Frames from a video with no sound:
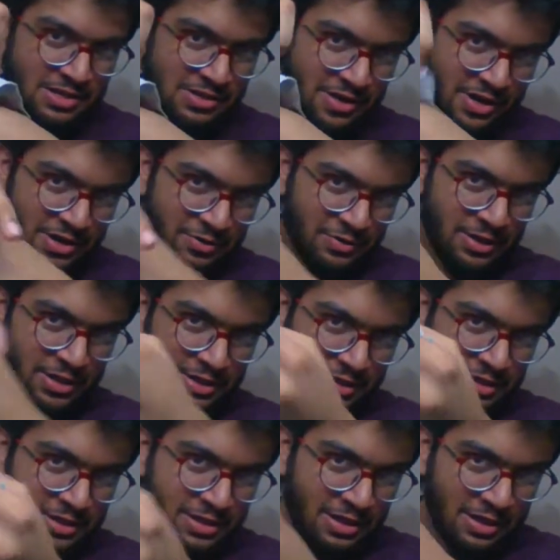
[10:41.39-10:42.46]
So I do
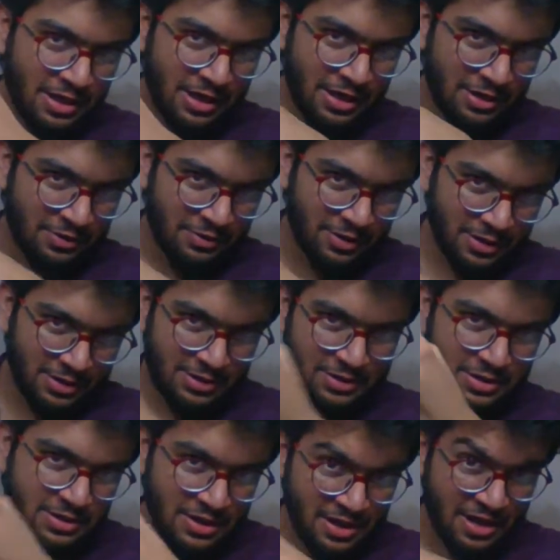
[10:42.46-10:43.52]
this, I do
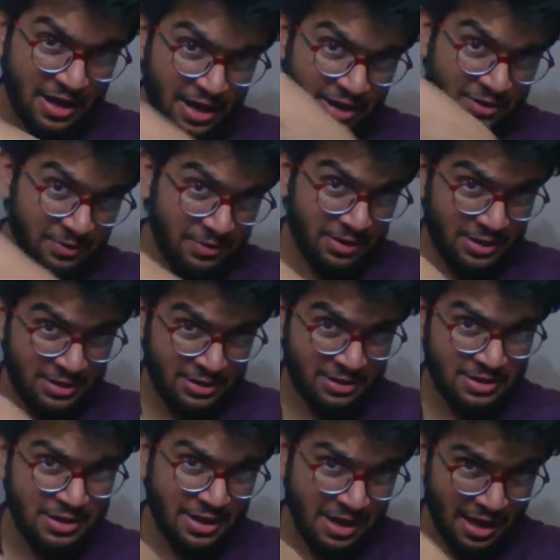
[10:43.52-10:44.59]
this, I do
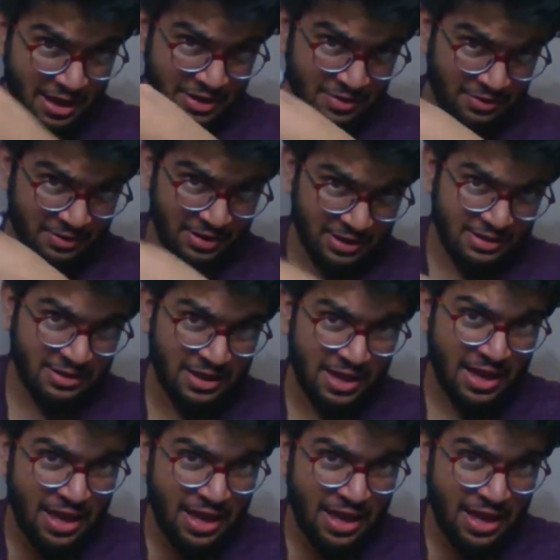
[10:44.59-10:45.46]
this, I do this,